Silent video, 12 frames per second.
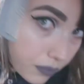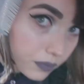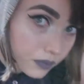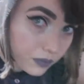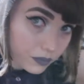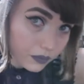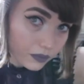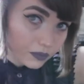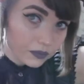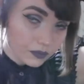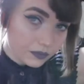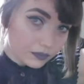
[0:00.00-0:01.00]
for the first
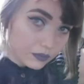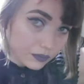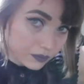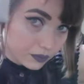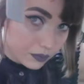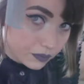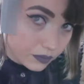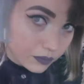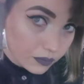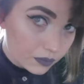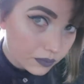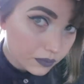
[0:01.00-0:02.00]
time, you're going to spend more time on
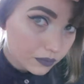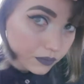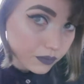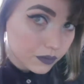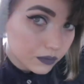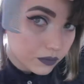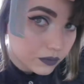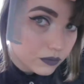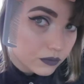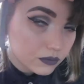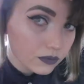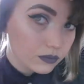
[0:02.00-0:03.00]
this step to
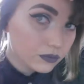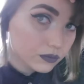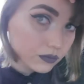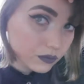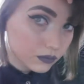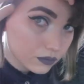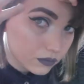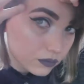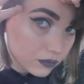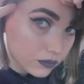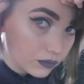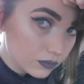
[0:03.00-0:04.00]
make sure it
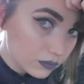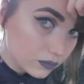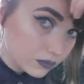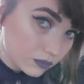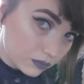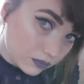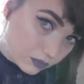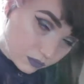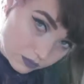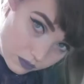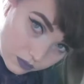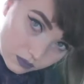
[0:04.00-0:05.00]
looks nice.
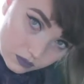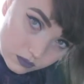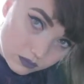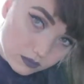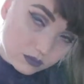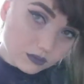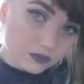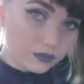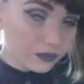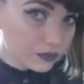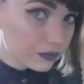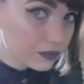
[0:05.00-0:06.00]
And then I'm going to
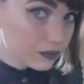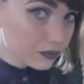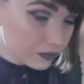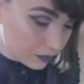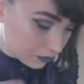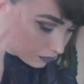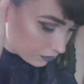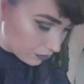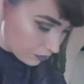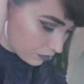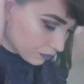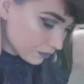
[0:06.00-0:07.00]
take that piece
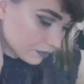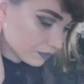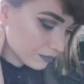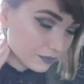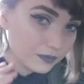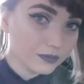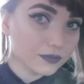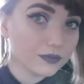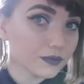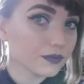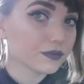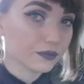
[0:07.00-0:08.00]
and just clip it
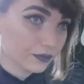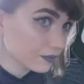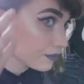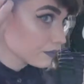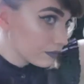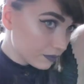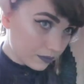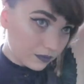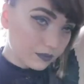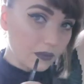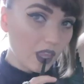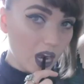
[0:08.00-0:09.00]
out of the way.
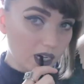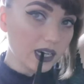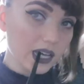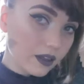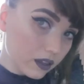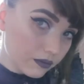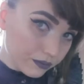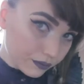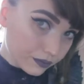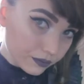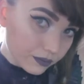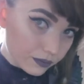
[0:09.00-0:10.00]
And I'm
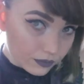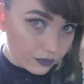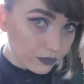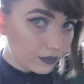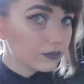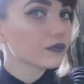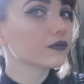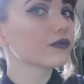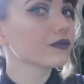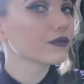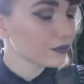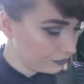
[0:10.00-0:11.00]
going to do the exact same
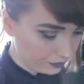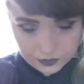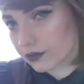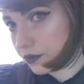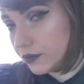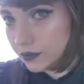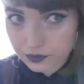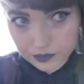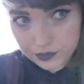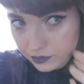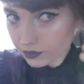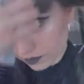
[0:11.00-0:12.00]
thing on the other side.